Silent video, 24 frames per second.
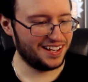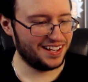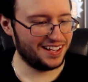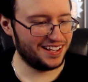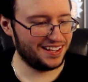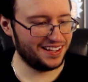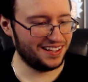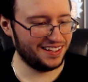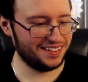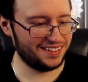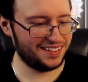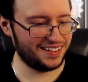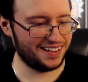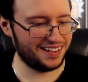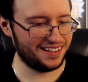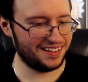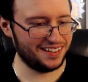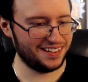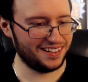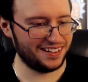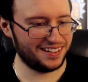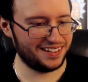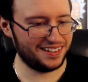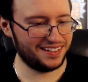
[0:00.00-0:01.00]
Let's take a
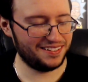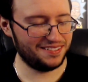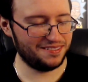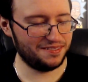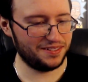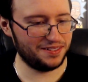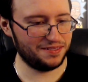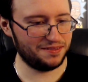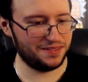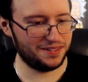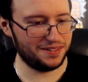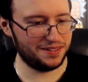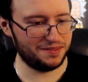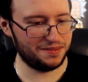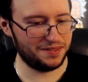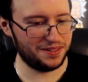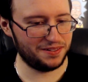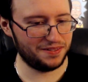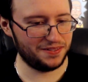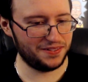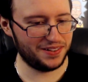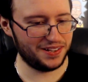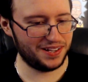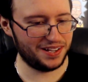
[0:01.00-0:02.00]
look. What are
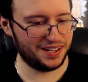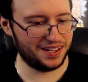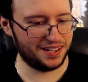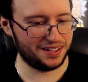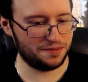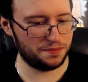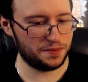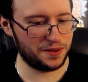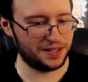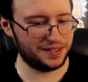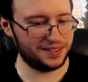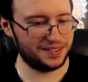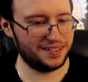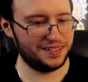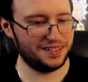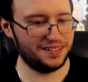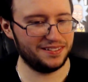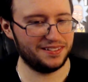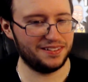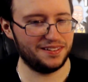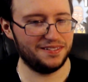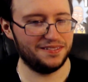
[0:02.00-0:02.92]
we gonna expect? Let's go.